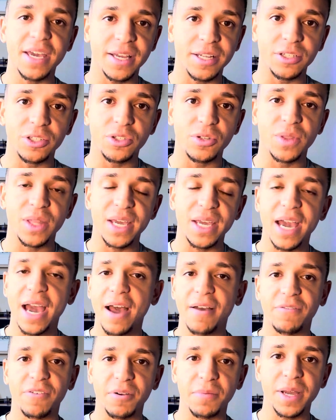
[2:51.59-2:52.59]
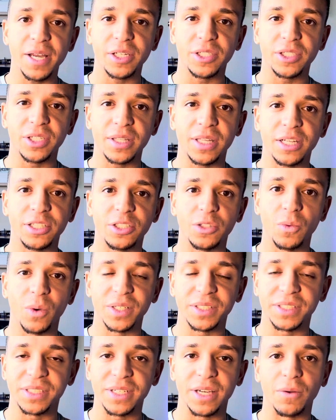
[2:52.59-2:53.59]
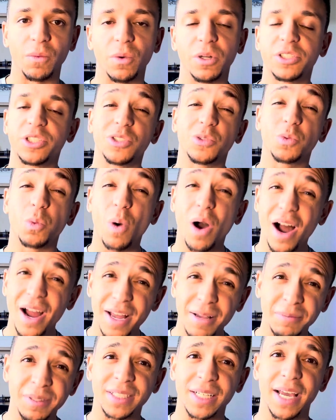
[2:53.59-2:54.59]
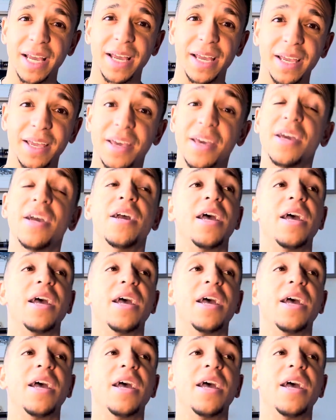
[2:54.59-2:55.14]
into the affirmation that you once did, which is why I'm saying,